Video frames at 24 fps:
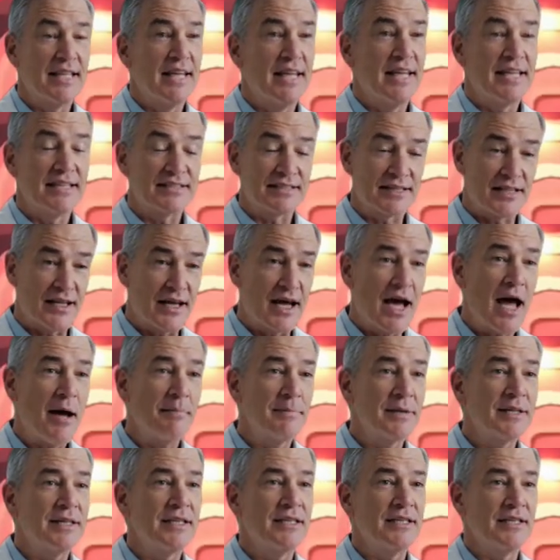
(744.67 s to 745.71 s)
is not enough.
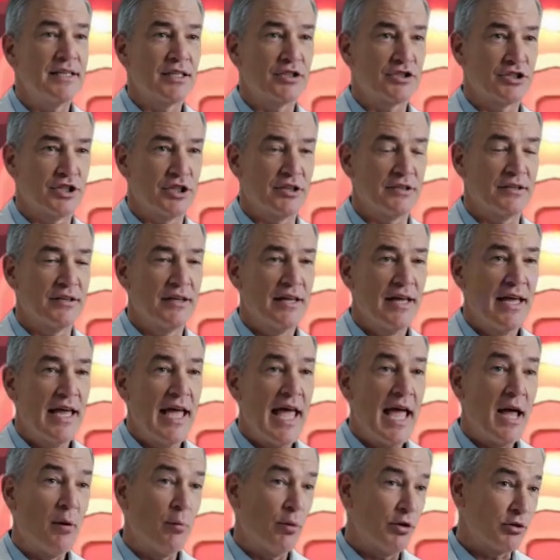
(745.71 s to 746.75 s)
You have to
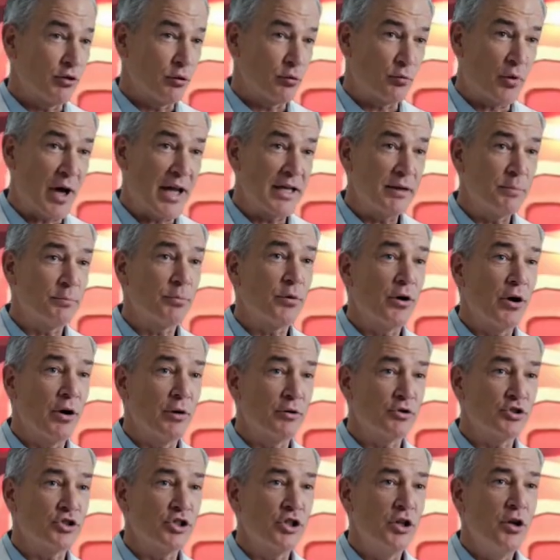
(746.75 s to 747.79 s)
act.
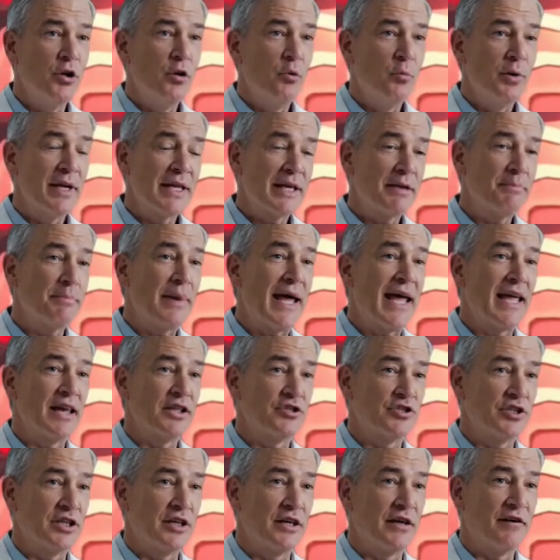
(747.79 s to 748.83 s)
You have to
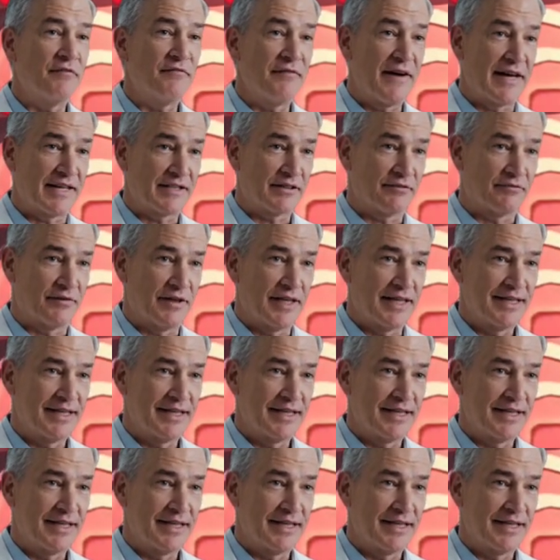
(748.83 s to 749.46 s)
reintroduce movement,